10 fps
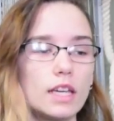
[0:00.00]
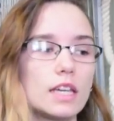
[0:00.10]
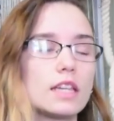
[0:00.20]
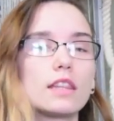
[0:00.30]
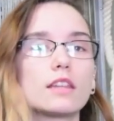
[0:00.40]

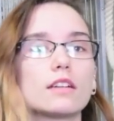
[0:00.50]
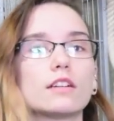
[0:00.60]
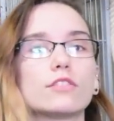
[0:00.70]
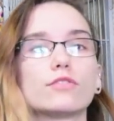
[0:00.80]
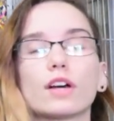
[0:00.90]
In
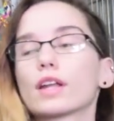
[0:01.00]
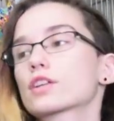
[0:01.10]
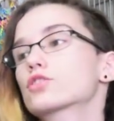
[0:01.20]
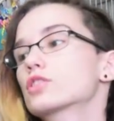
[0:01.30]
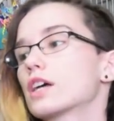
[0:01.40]
the flight
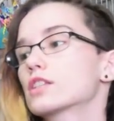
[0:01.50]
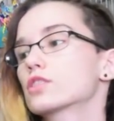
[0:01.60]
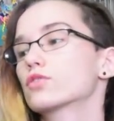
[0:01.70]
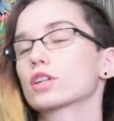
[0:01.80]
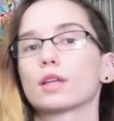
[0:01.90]

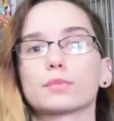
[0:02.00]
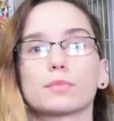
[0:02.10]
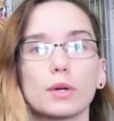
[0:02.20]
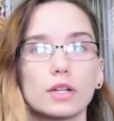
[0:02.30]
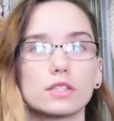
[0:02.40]
exercises for clipped
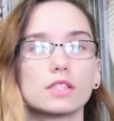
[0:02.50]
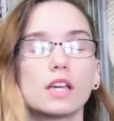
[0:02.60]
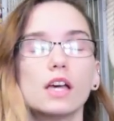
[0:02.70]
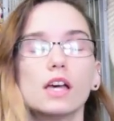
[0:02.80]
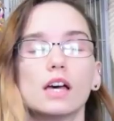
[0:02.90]
birds
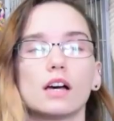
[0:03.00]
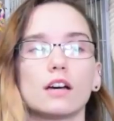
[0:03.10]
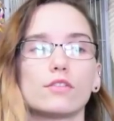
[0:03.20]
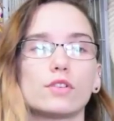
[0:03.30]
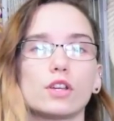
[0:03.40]

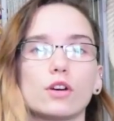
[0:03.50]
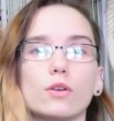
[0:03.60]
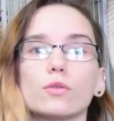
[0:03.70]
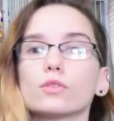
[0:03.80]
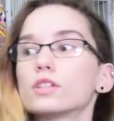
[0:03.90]

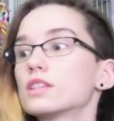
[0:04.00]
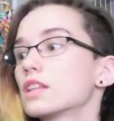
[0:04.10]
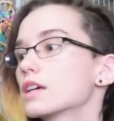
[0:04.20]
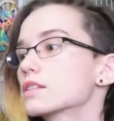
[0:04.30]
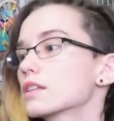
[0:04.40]
video, you did
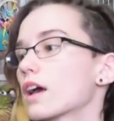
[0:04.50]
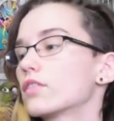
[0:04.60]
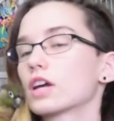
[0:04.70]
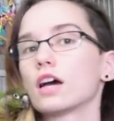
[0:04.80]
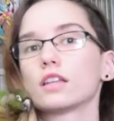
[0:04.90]
things like
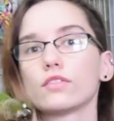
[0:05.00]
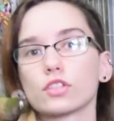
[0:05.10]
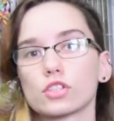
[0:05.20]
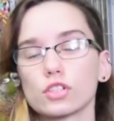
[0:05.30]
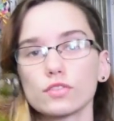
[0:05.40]
having
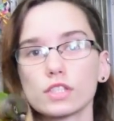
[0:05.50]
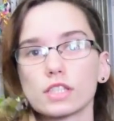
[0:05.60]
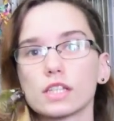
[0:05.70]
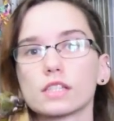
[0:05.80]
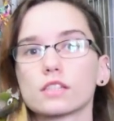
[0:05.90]
uneven
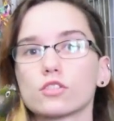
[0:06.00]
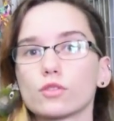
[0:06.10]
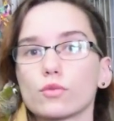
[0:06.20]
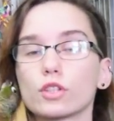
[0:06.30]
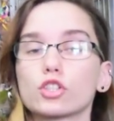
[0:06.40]
surfaces and
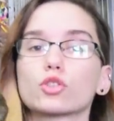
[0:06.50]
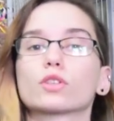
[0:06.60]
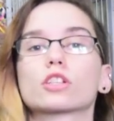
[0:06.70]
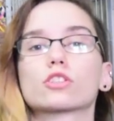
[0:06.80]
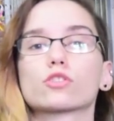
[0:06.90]
doing really
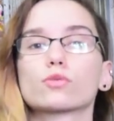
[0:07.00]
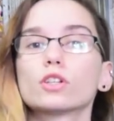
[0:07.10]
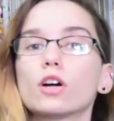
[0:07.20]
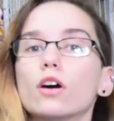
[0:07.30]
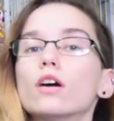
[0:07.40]
short distance
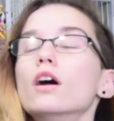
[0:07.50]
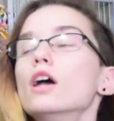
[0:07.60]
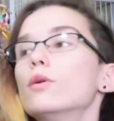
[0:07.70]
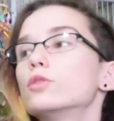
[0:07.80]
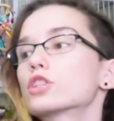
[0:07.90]
recall,
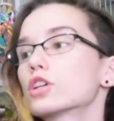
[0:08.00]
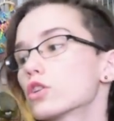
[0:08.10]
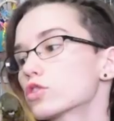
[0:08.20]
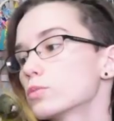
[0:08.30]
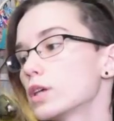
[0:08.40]
which can
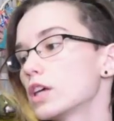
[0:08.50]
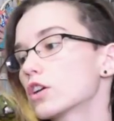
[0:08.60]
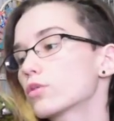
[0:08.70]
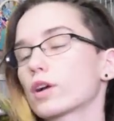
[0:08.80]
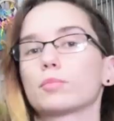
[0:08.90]
also be
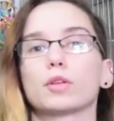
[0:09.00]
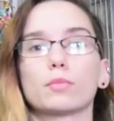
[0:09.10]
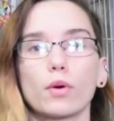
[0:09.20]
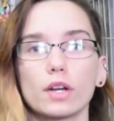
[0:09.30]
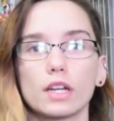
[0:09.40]
incredibly
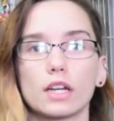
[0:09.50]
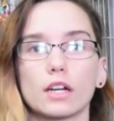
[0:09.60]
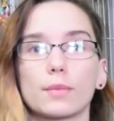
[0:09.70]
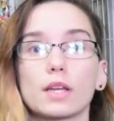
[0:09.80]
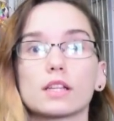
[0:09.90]
important
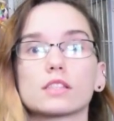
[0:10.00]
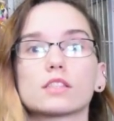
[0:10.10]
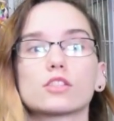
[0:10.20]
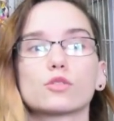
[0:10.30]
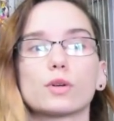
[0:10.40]
here because it's
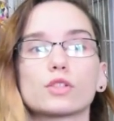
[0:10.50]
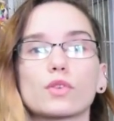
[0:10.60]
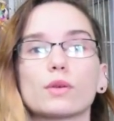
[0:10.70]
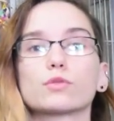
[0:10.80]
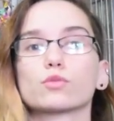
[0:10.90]
still ways
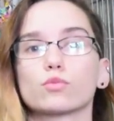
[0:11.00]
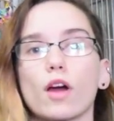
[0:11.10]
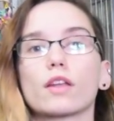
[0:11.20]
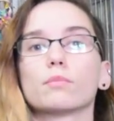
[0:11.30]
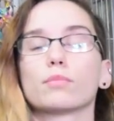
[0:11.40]
for him to
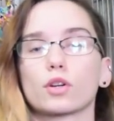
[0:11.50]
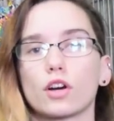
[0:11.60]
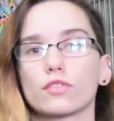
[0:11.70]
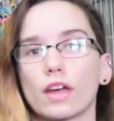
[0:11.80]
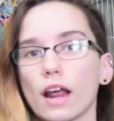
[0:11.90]
run and burn
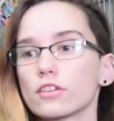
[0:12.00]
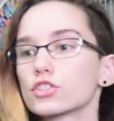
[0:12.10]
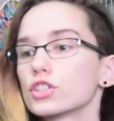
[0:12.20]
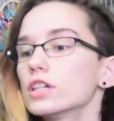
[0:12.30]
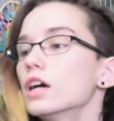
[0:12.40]
off that
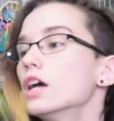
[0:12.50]
energy.